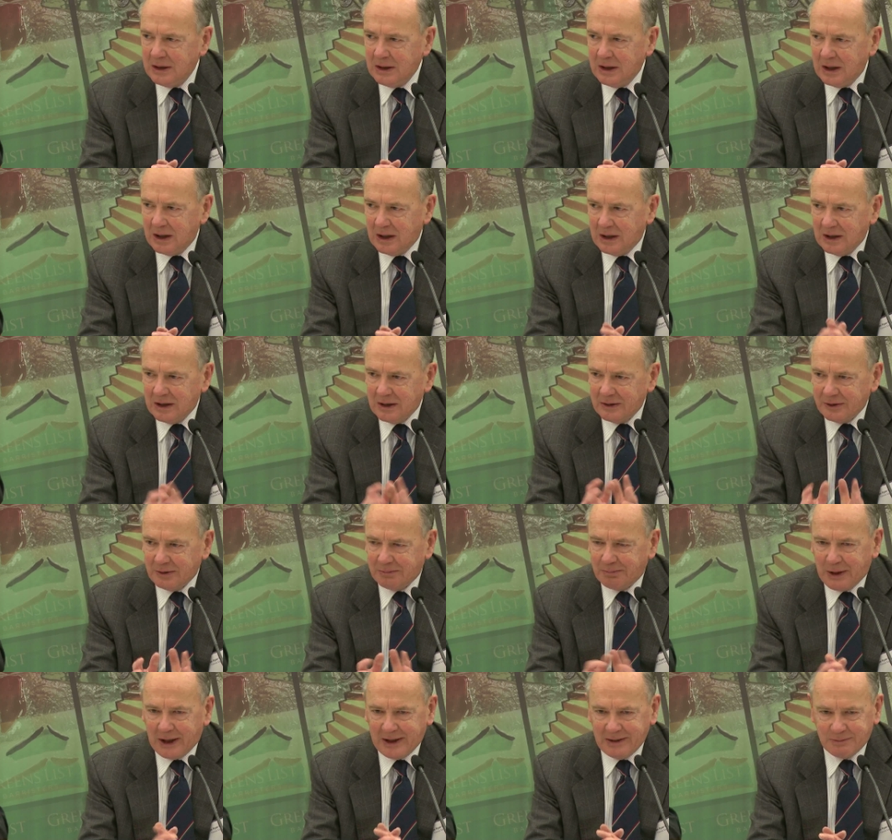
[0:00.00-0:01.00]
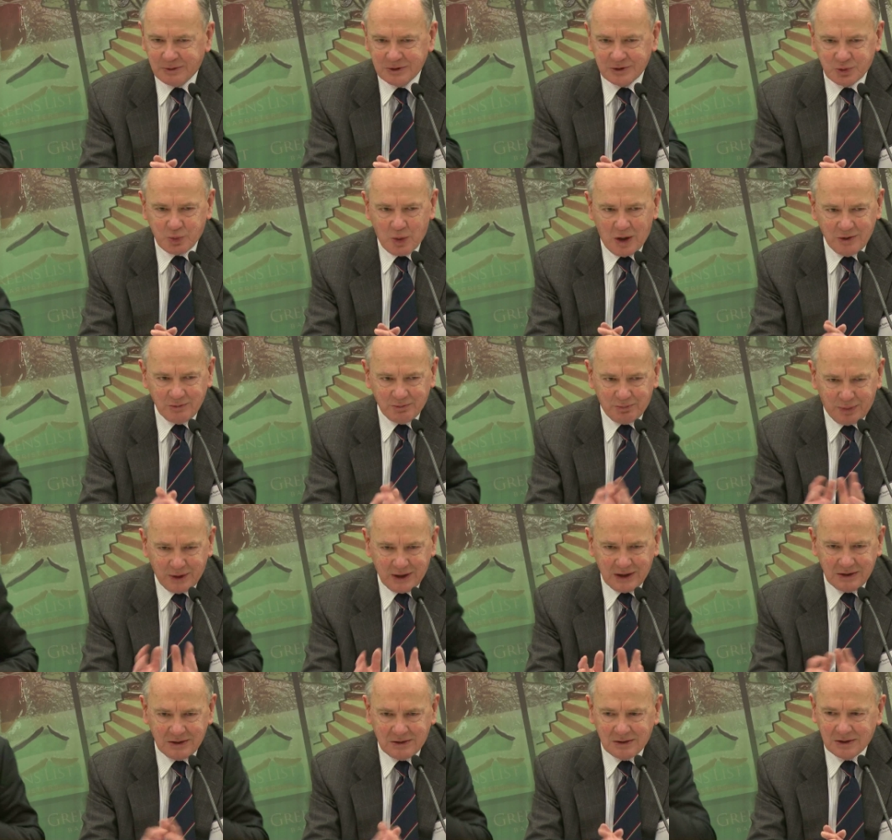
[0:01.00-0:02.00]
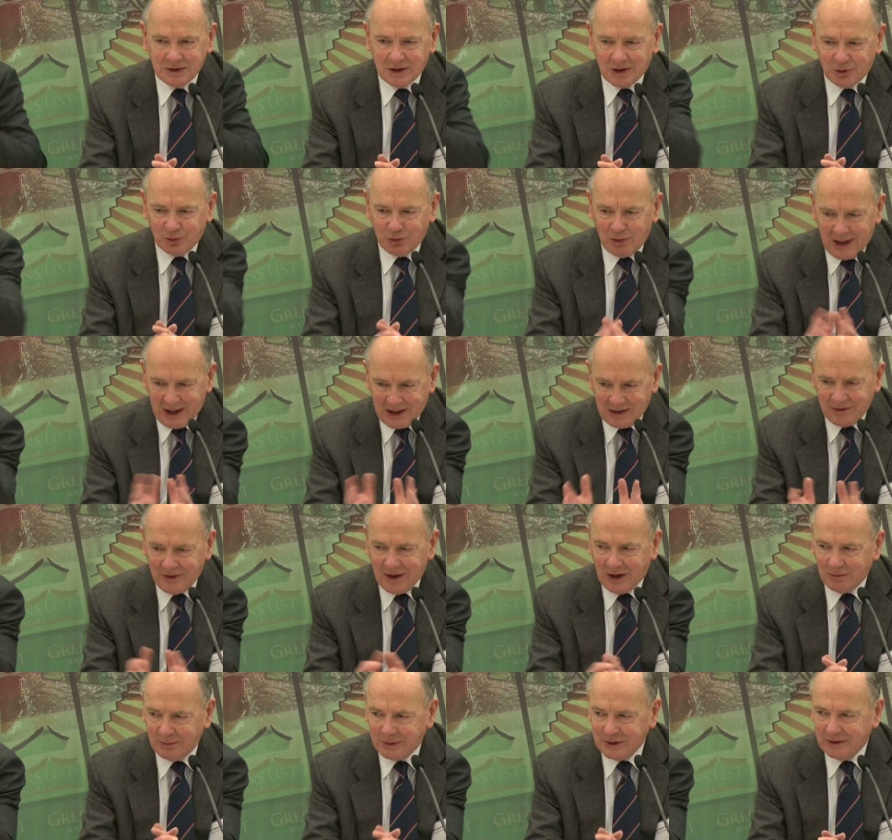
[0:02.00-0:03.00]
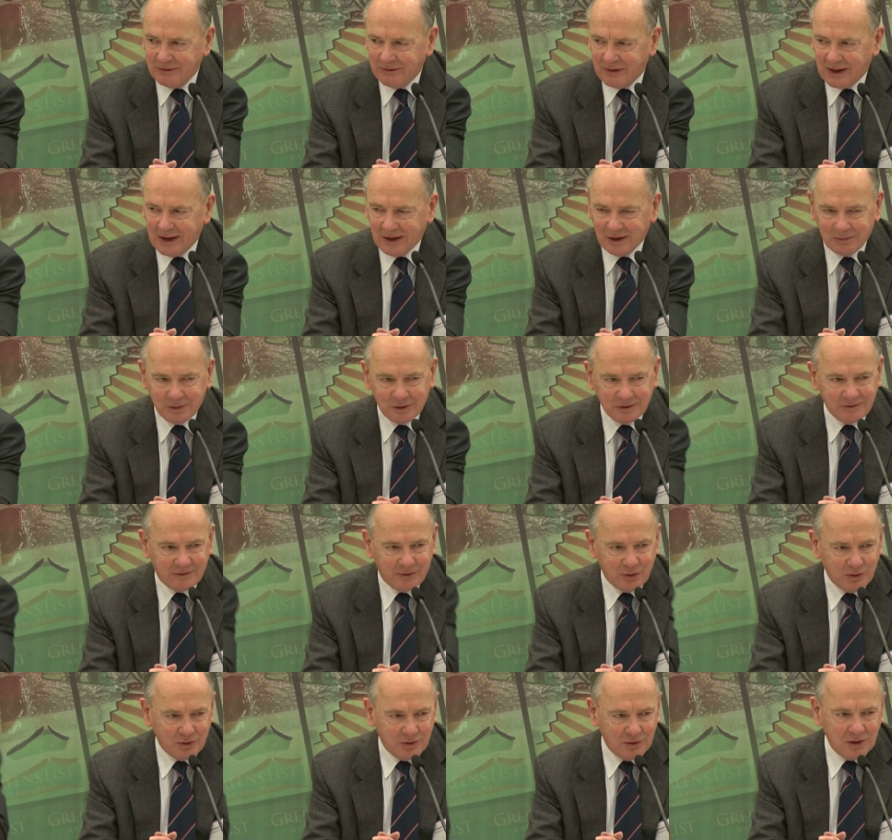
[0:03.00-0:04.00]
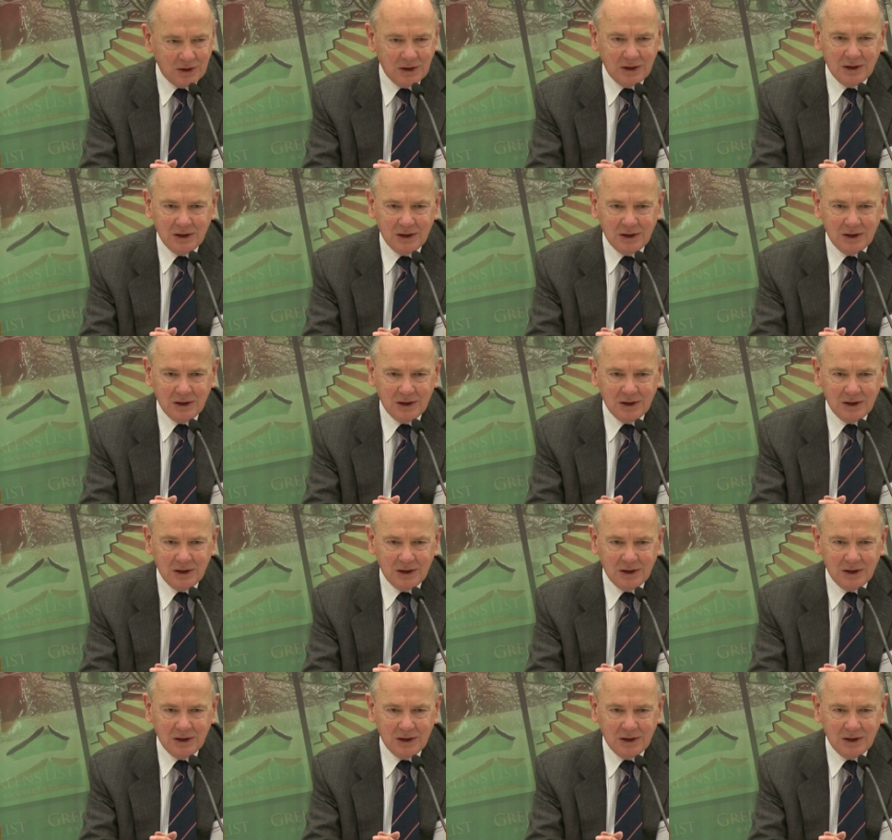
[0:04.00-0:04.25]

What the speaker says: The papers won't be read, they'll be available for